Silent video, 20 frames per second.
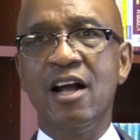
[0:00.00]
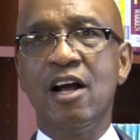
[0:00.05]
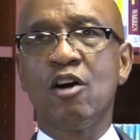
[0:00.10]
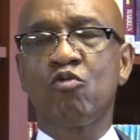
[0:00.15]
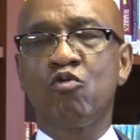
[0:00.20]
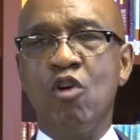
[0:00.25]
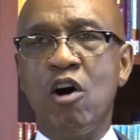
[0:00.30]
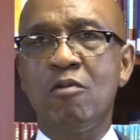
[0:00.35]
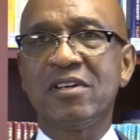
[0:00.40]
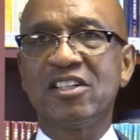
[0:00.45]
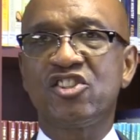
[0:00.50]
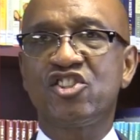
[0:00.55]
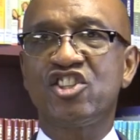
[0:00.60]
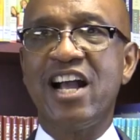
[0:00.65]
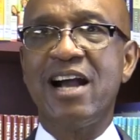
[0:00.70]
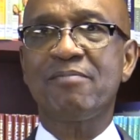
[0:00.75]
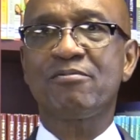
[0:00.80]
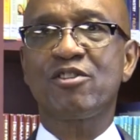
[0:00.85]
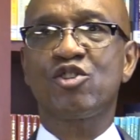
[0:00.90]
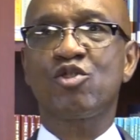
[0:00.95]
Romans
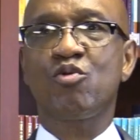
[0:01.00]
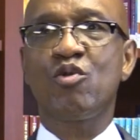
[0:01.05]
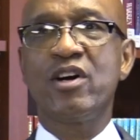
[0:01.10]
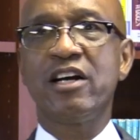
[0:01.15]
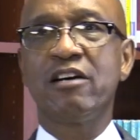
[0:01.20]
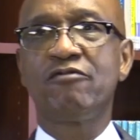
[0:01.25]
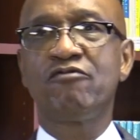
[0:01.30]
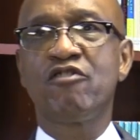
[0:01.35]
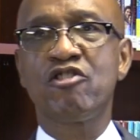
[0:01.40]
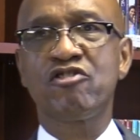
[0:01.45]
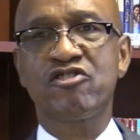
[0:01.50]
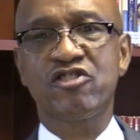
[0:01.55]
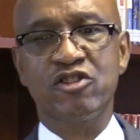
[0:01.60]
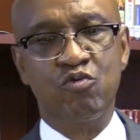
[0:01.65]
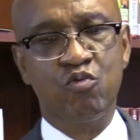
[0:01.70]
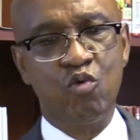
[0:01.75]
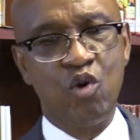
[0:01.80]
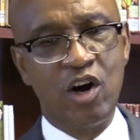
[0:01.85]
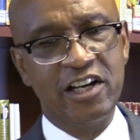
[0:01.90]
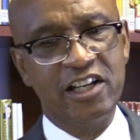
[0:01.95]
chapter 12, verses
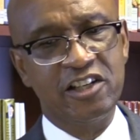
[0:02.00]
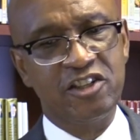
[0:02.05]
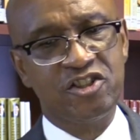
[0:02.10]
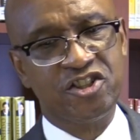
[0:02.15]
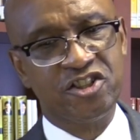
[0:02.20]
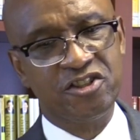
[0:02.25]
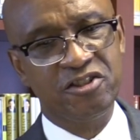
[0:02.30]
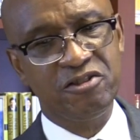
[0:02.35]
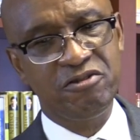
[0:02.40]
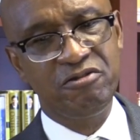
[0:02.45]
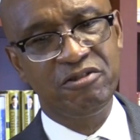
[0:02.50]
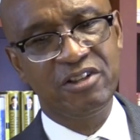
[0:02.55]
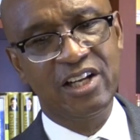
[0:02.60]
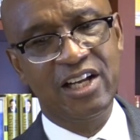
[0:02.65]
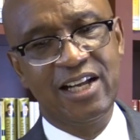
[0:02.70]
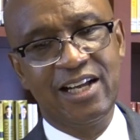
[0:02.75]
1 and 2